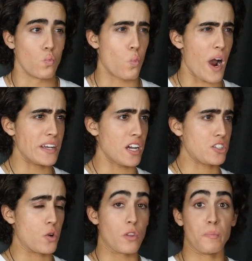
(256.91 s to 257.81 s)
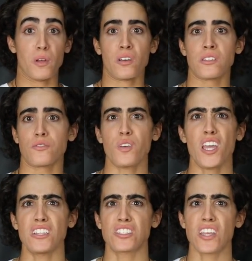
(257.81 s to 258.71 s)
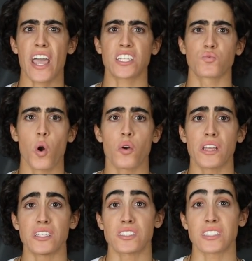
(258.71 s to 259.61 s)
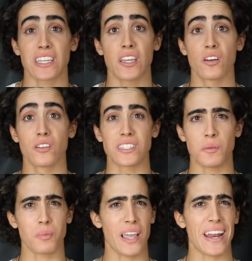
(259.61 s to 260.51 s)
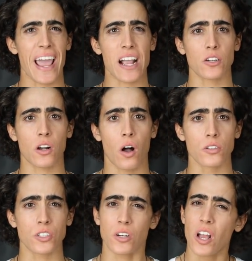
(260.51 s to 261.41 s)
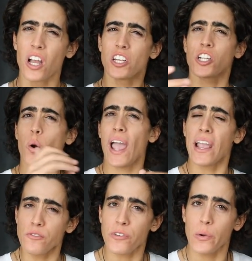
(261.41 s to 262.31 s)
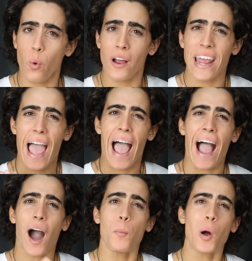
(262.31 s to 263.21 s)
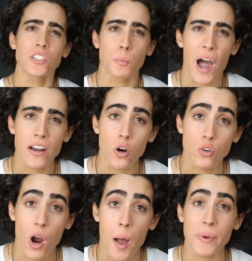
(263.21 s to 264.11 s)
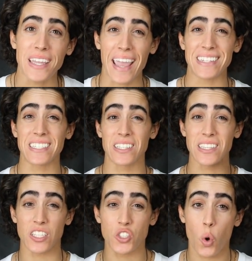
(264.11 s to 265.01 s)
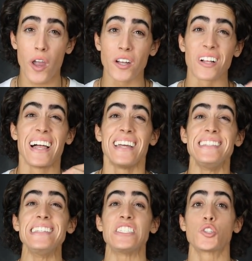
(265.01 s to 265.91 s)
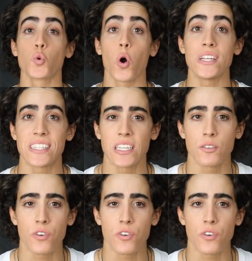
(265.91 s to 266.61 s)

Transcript: Why not show the millions of insects, rodents killed in plant agriculture? Show everyone how much monocropping and tilling the soil destroys the